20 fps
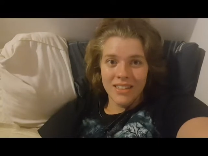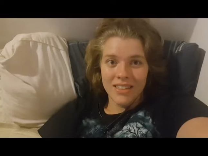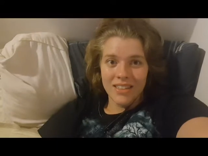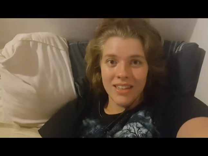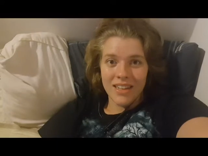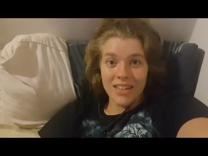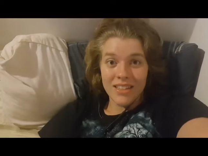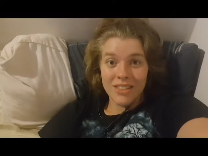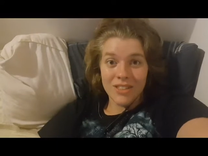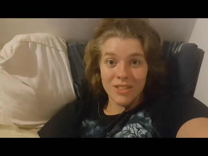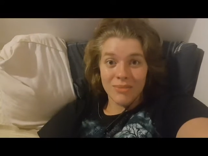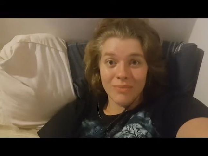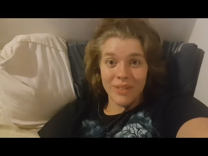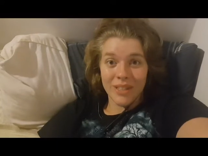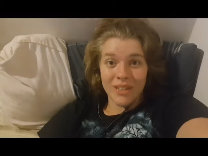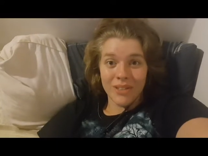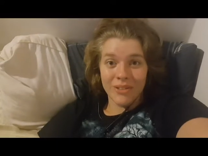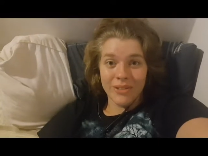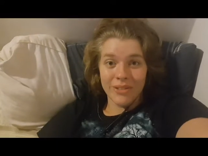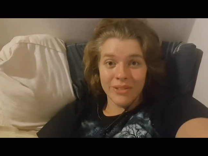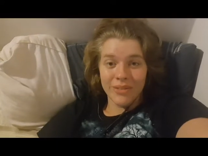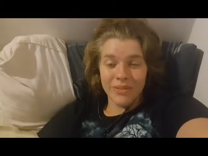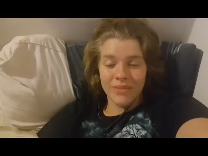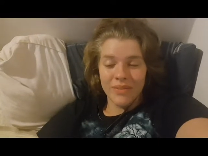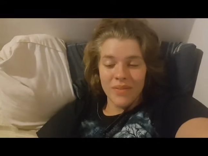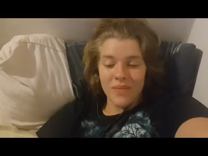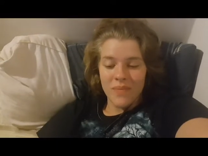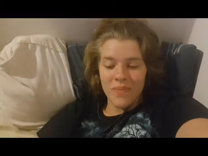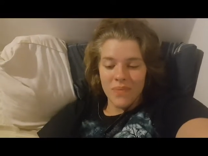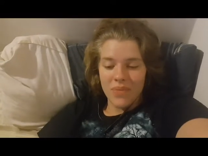that should be cool.
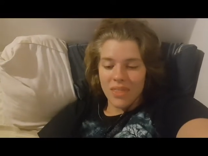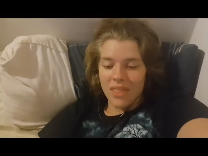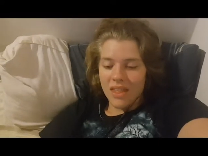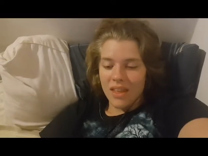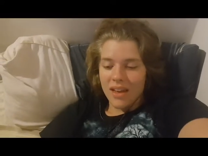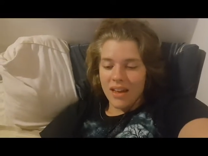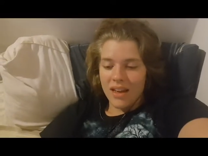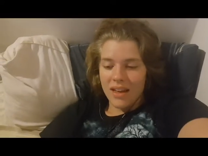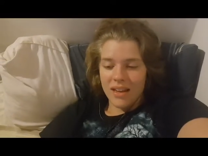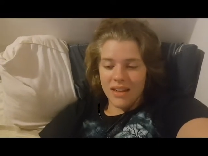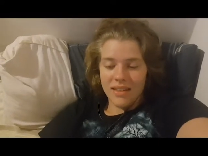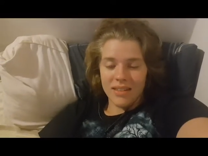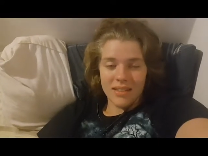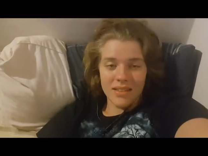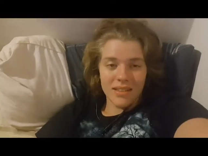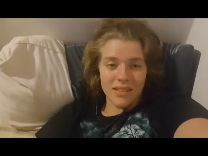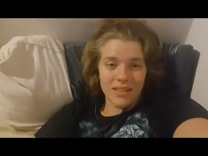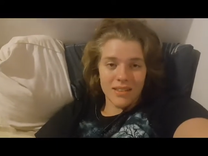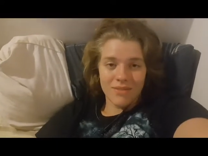And